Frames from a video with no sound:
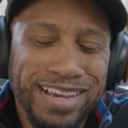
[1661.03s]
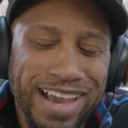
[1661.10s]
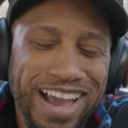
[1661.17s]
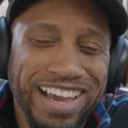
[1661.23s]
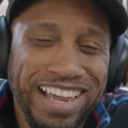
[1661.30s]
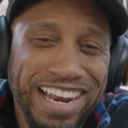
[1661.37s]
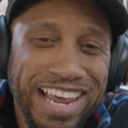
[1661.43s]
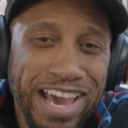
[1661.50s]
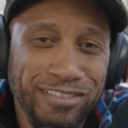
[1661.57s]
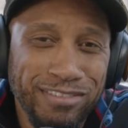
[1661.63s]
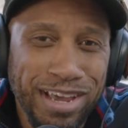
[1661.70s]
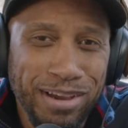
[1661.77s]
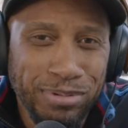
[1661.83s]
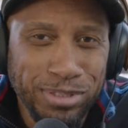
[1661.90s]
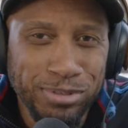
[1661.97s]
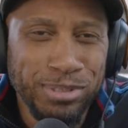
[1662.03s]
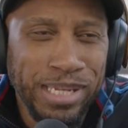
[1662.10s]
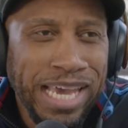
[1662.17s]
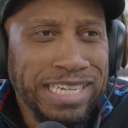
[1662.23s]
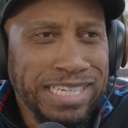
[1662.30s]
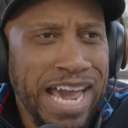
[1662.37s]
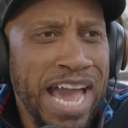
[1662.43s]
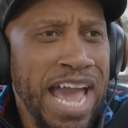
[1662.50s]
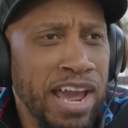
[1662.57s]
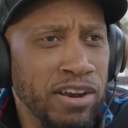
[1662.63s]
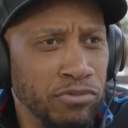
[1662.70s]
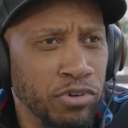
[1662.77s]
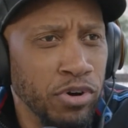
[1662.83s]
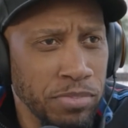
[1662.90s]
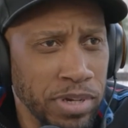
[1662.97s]
I can laugh now, but she was like
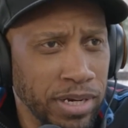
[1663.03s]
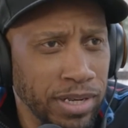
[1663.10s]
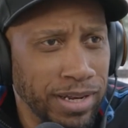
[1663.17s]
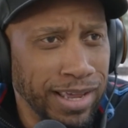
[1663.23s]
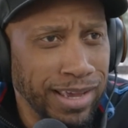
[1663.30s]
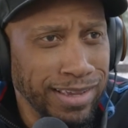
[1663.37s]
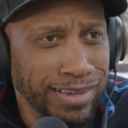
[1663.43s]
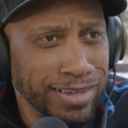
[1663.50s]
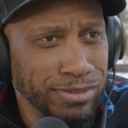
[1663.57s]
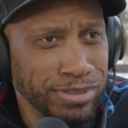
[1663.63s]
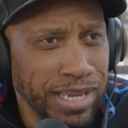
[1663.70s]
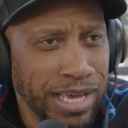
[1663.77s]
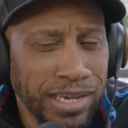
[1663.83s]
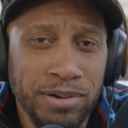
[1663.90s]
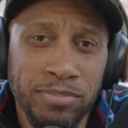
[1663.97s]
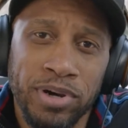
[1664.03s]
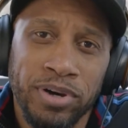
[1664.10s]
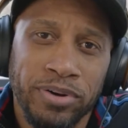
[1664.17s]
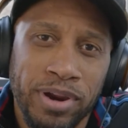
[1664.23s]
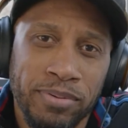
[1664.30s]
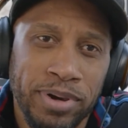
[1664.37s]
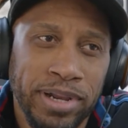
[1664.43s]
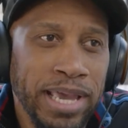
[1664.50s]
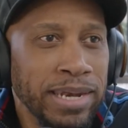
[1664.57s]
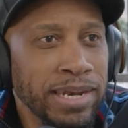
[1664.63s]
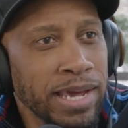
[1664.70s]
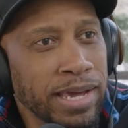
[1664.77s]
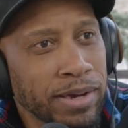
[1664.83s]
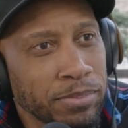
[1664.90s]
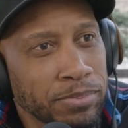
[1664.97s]
dying for a minute. Like, it was like, come on, grandma,
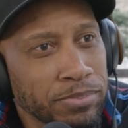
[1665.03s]
goddamn.